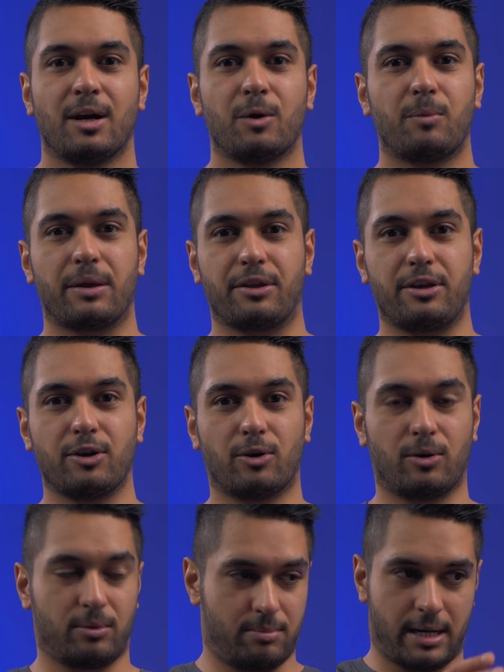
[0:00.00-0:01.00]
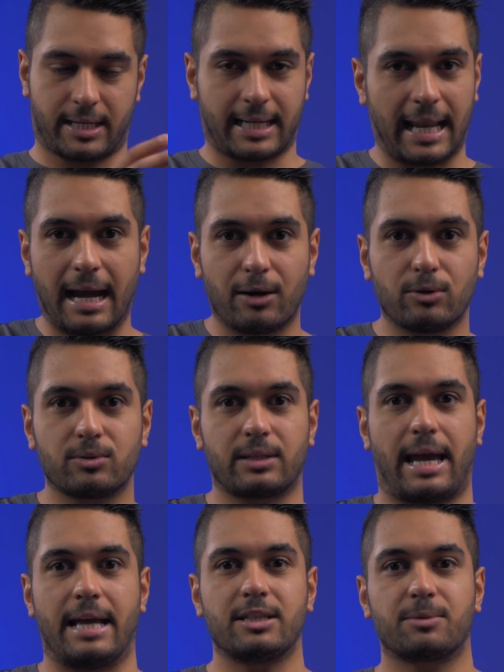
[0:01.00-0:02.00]
whether you're a cloud,
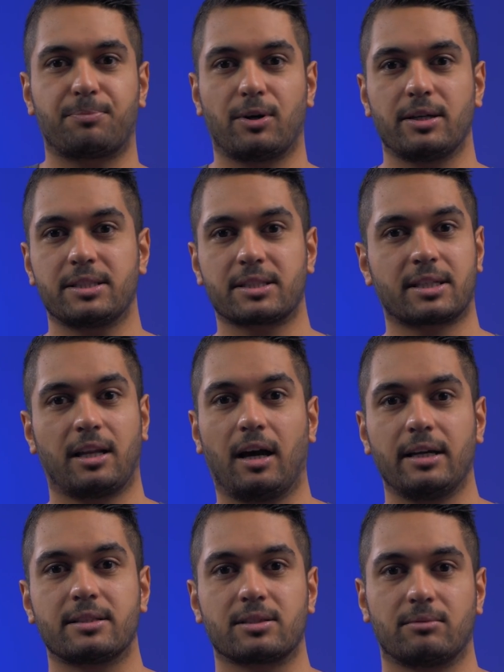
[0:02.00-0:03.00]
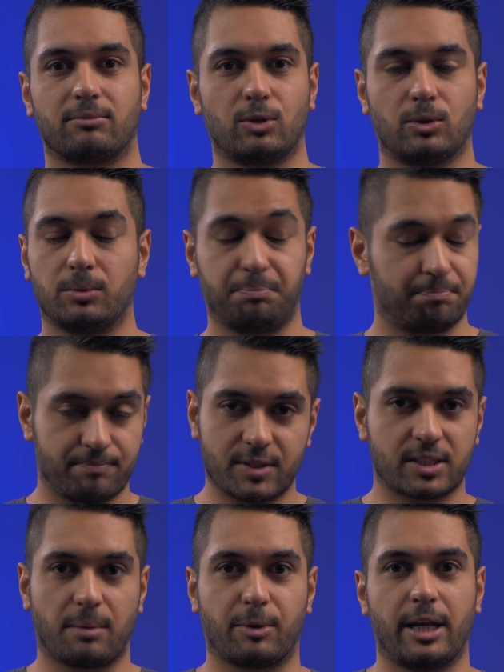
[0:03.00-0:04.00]
enterprise, client, or
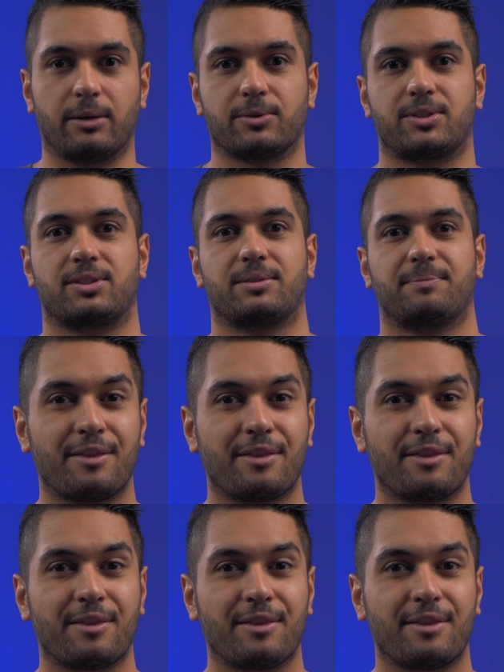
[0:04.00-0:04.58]
someone else.